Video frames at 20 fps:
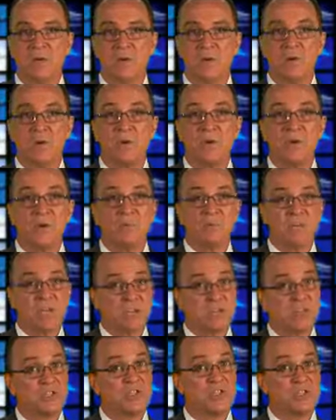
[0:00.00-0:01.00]
We will get
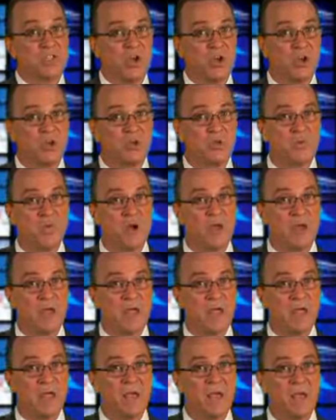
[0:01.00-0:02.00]
objections along the
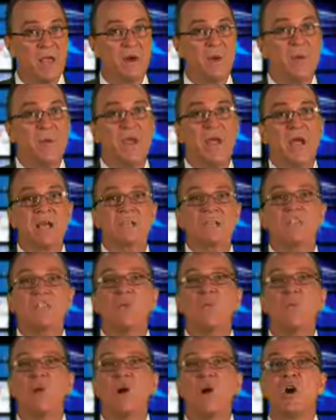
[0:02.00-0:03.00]
way. We
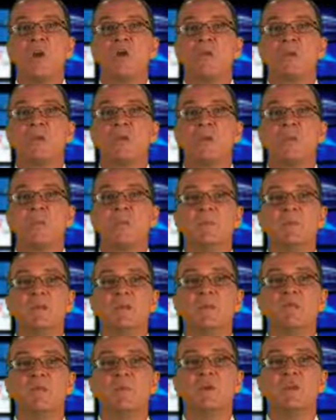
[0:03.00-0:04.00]
actually welcome them
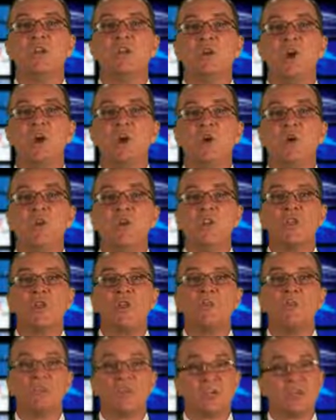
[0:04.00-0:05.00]
because we know
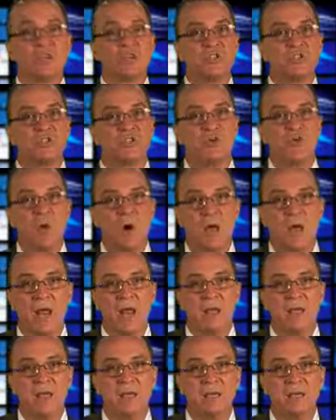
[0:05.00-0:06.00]
that objections do
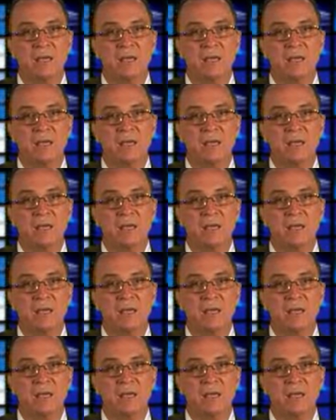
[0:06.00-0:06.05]
what?